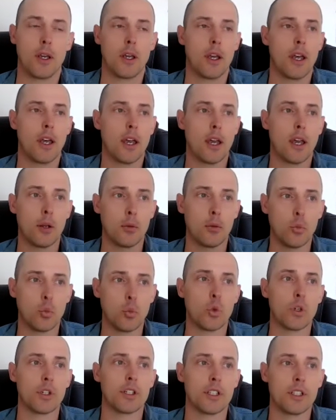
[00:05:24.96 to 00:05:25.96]
And
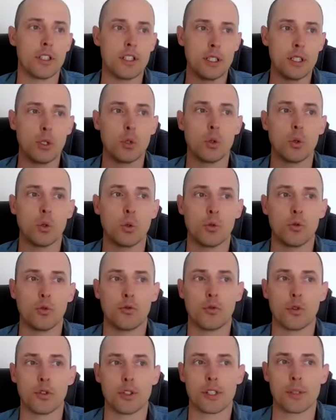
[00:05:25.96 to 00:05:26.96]
when you deal
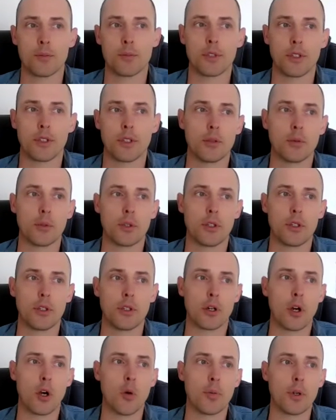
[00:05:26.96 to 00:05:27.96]
for some time with your
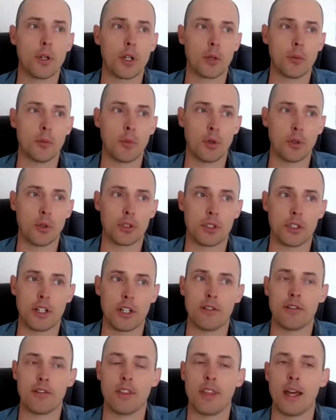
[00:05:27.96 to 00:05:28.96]
coping emotion,
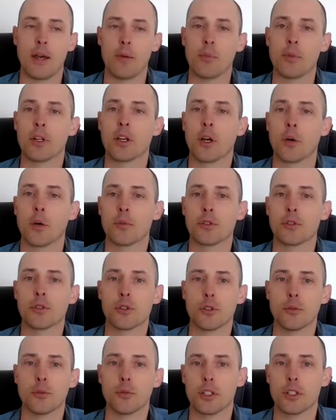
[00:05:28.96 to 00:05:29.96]
even that becomes
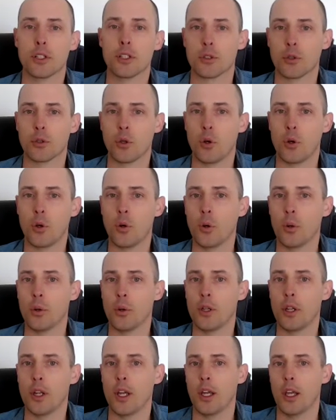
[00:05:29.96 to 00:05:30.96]
too much to hold,
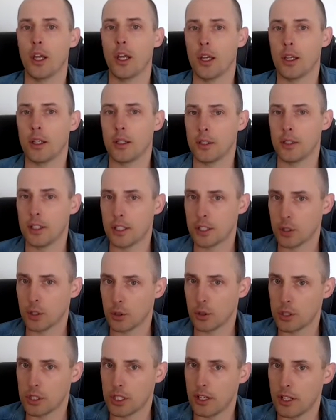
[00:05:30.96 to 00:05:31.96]
and you
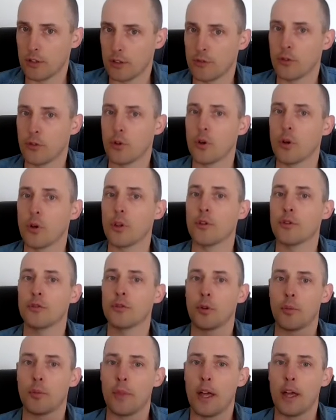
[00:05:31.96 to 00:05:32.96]
dissociate further
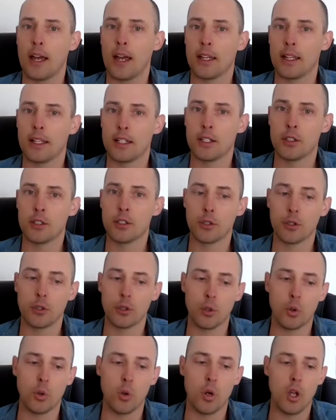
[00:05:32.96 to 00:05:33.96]
from that
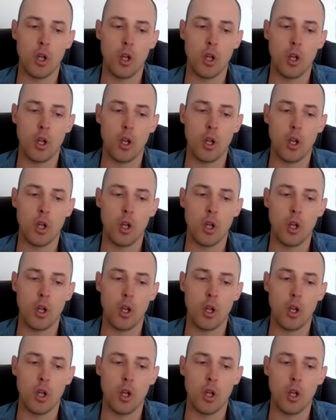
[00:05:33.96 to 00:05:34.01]
into